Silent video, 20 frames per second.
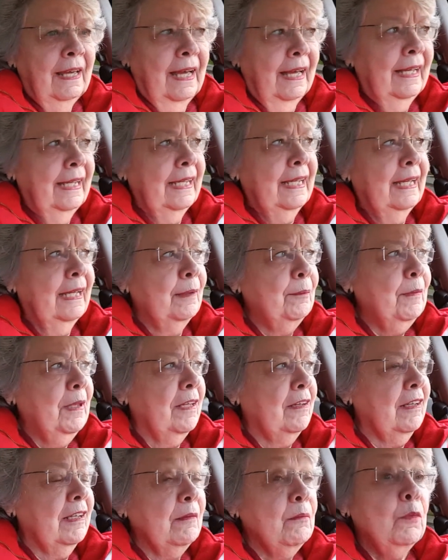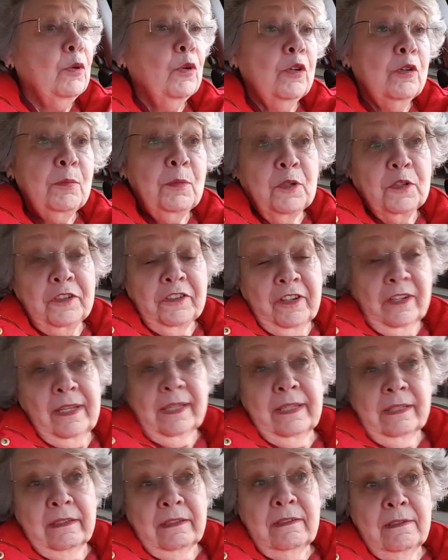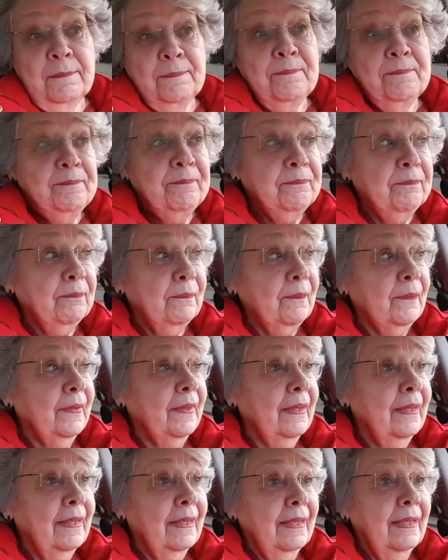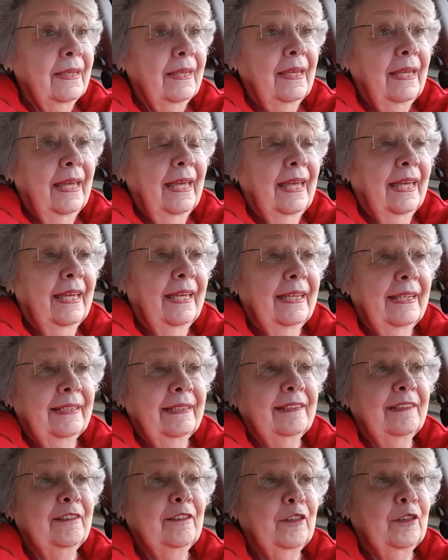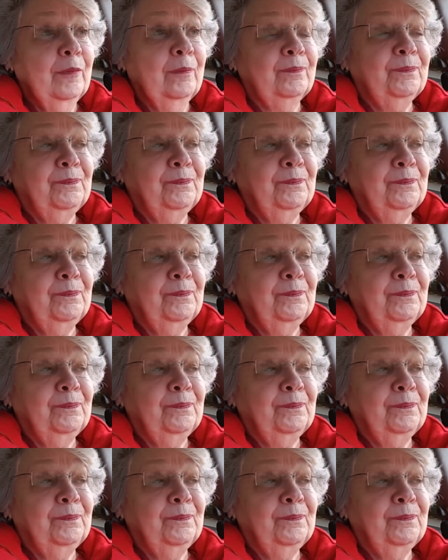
I am getting more and more tired and